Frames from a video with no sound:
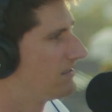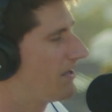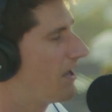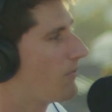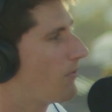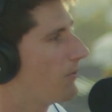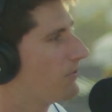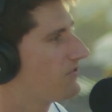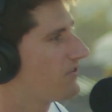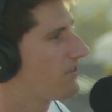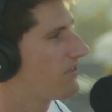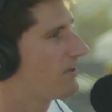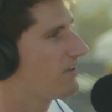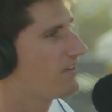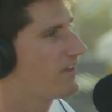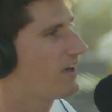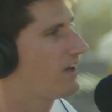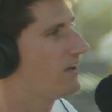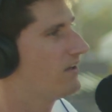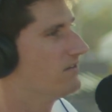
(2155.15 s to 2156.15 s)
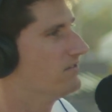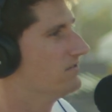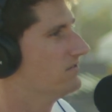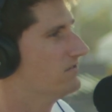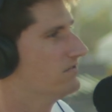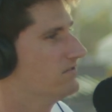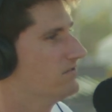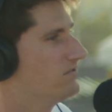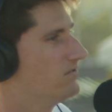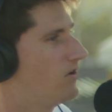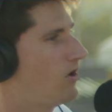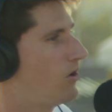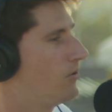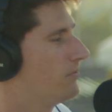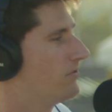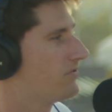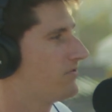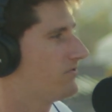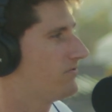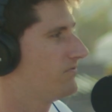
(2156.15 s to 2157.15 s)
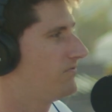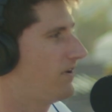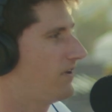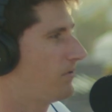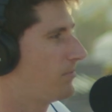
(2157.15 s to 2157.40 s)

what was the thing that almost fell